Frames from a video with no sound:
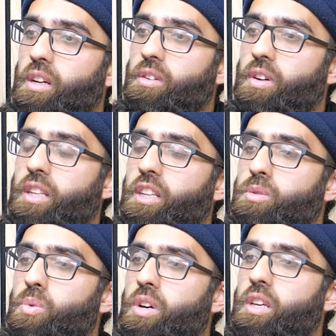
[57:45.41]
Right, and
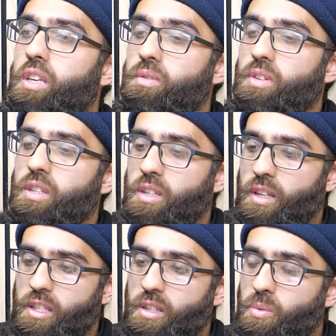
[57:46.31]
that's why even
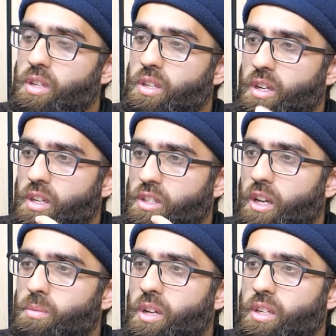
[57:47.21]
later when
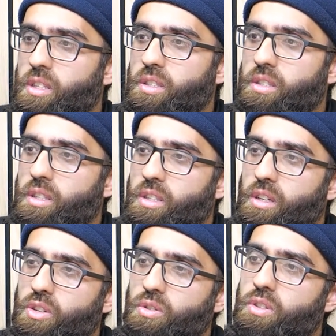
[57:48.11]
Shaykh Albani does the
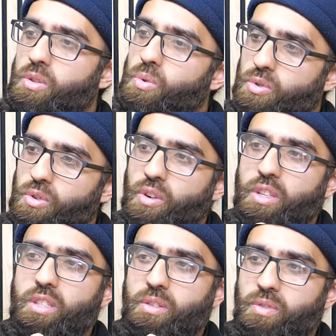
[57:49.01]
takhrij of this, he also
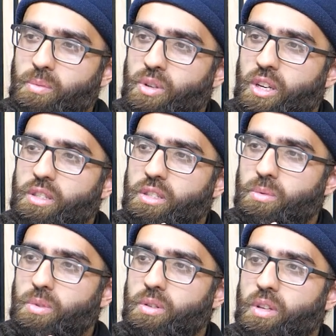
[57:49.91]
grades it as fabricated
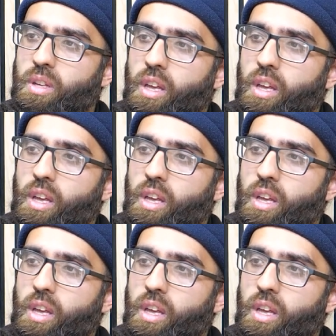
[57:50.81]
as well.